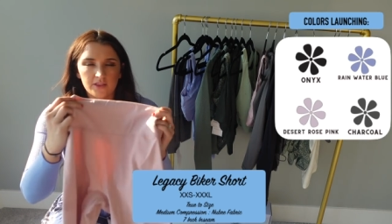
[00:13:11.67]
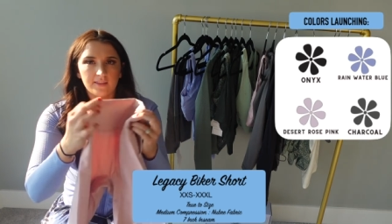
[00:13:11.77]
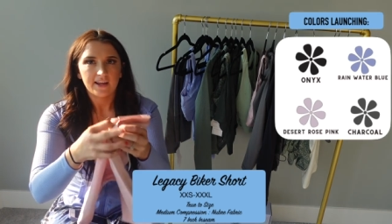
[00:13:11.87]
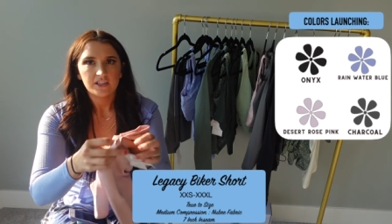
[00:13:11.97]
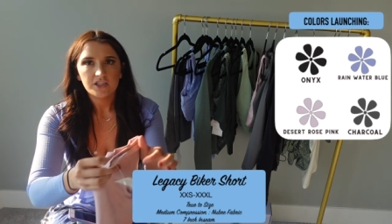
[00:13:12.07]

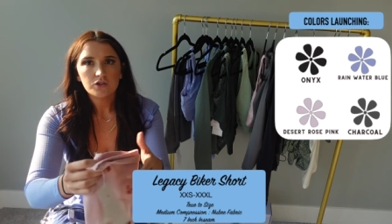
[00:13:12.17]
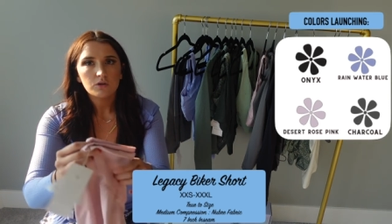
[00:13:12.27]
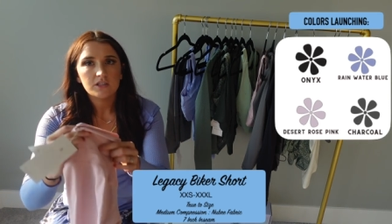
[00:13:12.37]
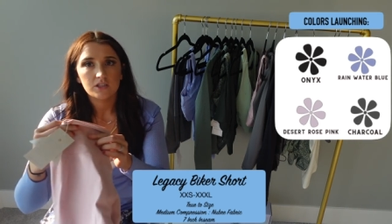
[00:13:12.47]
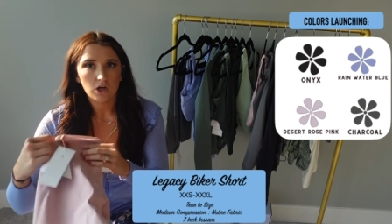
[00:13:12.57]
The Legacy
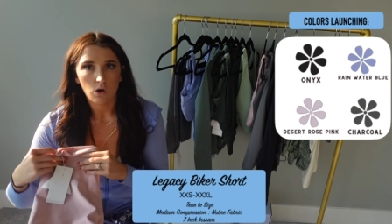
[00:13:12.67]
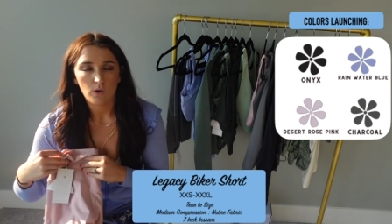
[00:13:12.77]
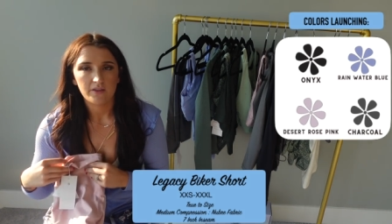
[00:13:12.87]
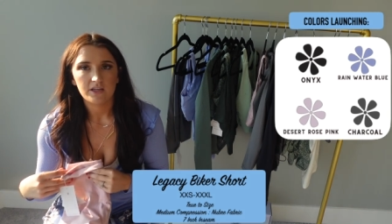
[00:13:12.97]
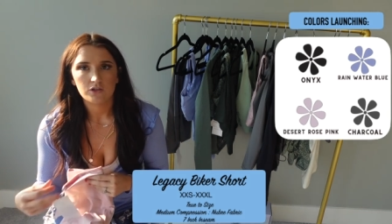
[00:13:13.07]
shorts
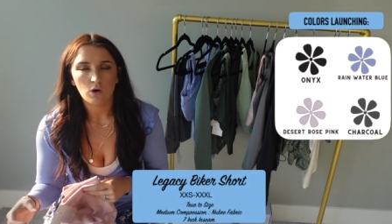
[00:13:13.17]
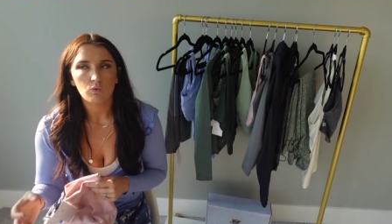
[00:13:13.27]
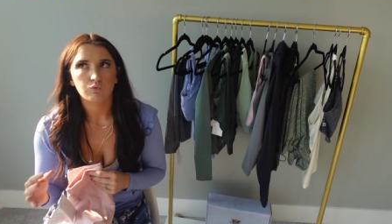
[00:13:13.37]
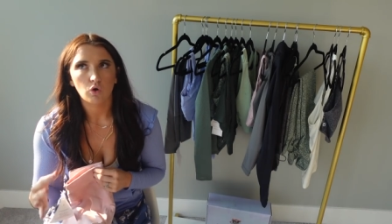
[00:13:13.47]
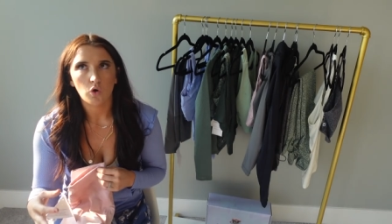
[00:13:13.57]
don't, and they
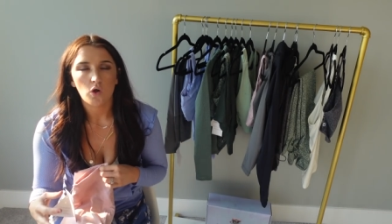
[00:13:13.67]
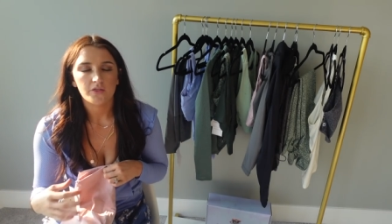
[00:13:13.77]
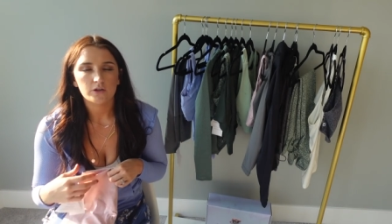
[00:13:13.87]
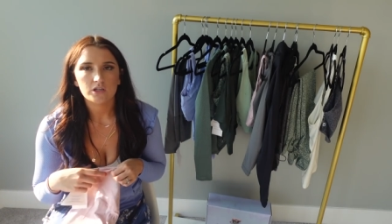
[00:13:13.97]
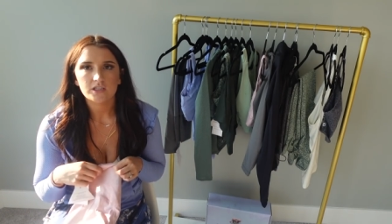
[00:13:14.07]
don't
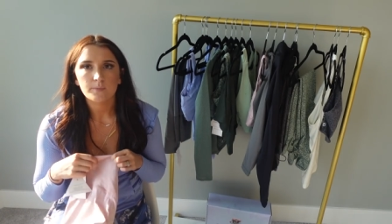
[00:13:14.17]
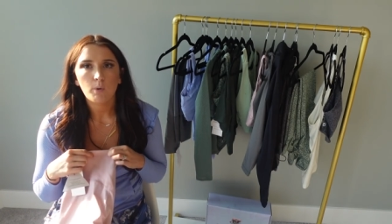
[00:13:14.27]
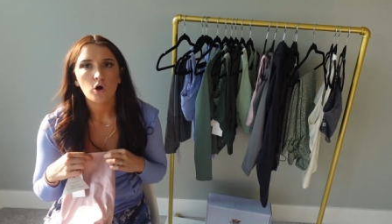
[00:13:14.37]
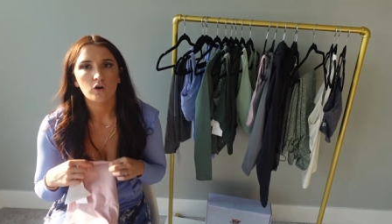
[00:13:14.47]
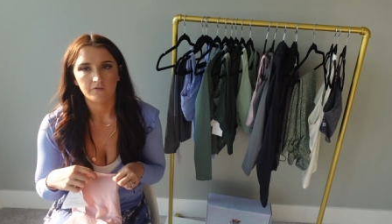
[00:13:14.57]
roll. They're just the
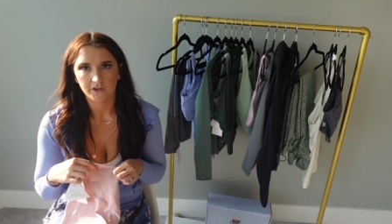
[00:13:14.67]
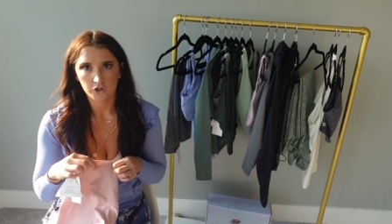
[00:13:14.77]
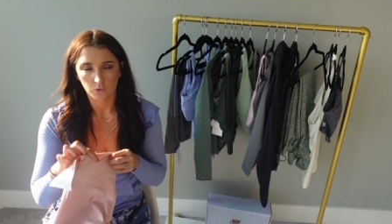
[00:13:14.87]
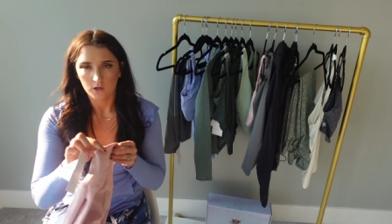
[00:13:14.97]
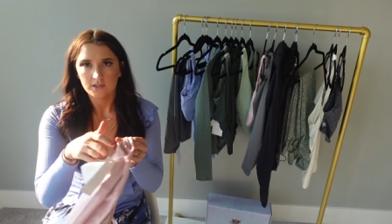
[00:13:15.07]
perfect
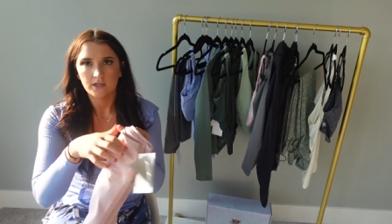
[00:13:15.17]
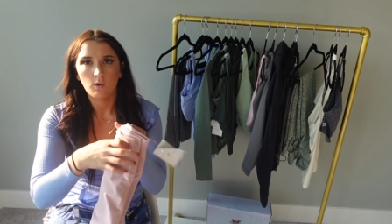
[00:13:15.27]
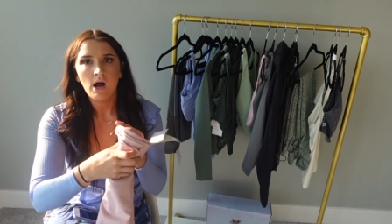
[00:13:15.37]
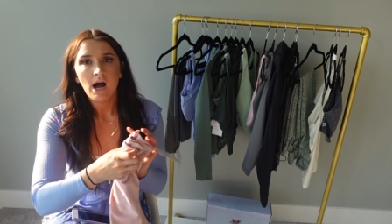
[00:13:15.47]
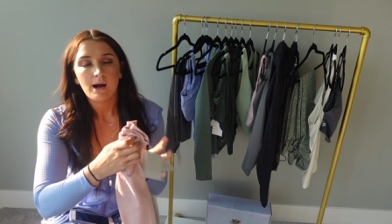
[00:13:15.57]
short.
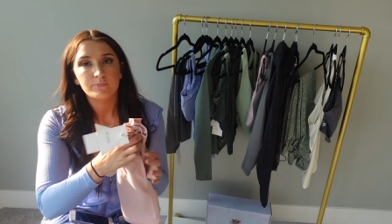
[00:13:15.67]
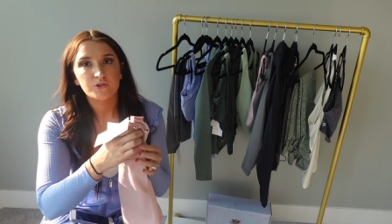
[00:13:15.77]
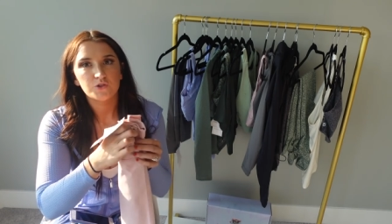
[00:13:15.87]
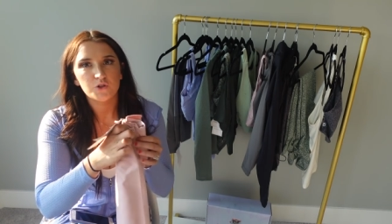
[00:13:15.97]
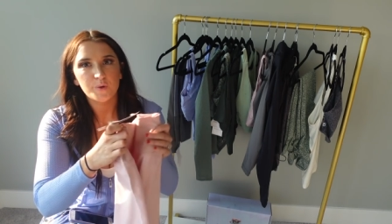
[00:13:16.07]
So I'm
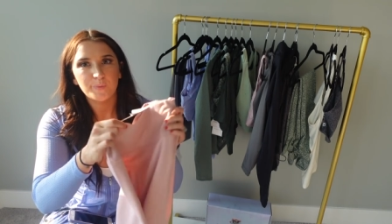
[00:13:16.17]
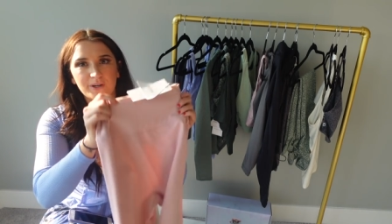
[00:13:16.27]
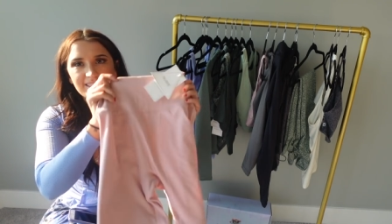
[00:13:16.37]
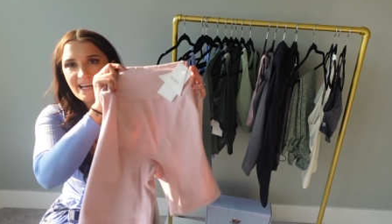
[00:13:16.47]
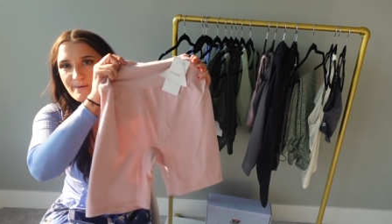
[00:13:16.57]

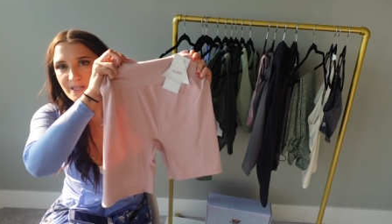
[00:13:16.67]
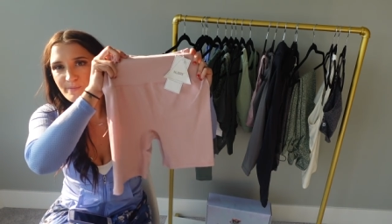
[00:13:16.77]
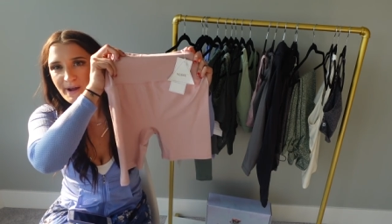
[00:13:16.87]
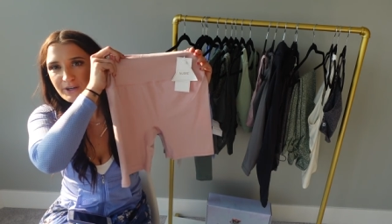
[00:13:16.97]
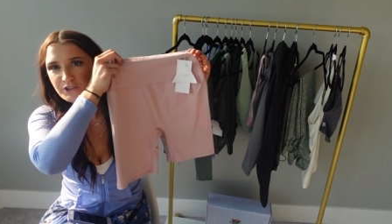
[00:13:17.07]
super excited about
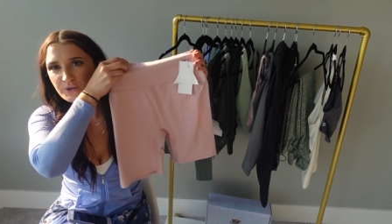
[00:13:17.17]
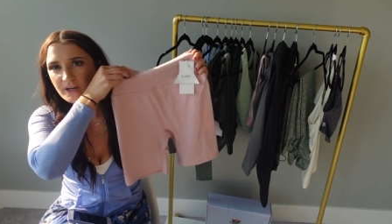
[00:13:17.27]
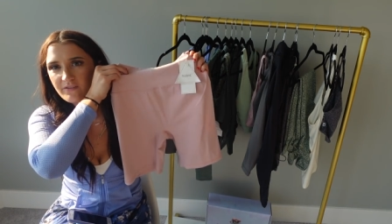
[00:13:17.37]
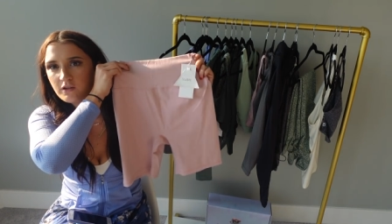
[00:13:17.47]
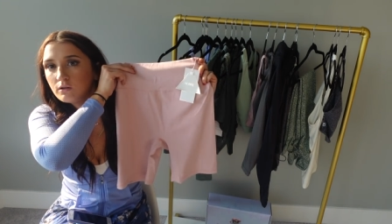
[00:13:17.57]
the biker
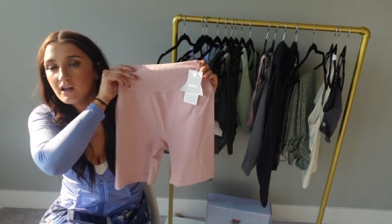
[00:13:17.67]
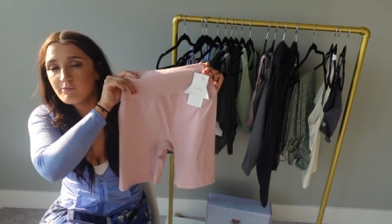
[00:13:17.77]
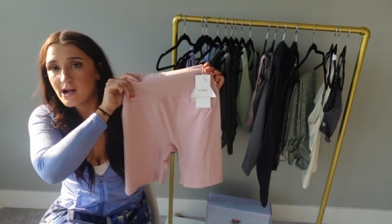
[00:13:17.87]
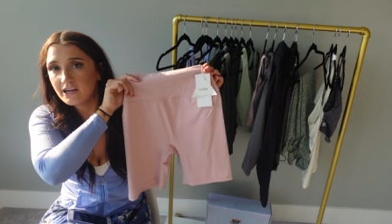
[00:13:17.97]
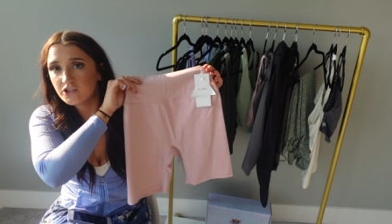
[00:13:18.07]
short. If you
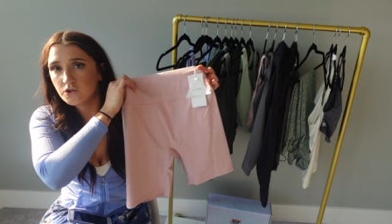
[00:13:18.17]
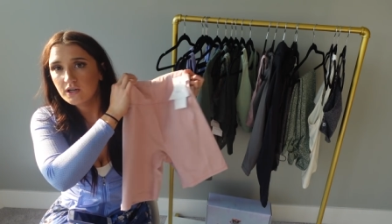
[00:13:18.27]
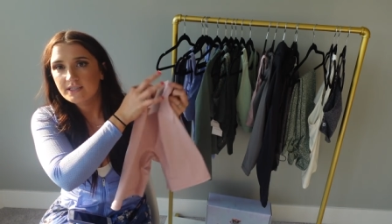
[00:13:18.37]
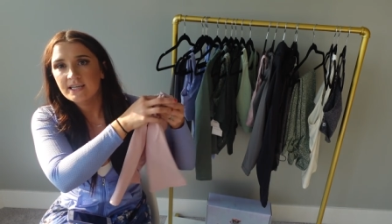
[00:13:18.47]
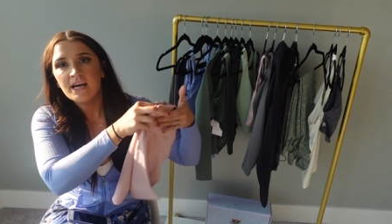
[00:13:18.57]
love biker
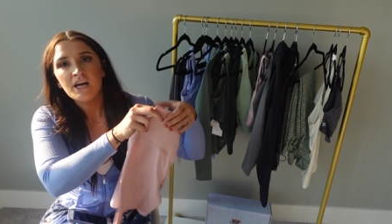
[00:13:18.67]
shorts,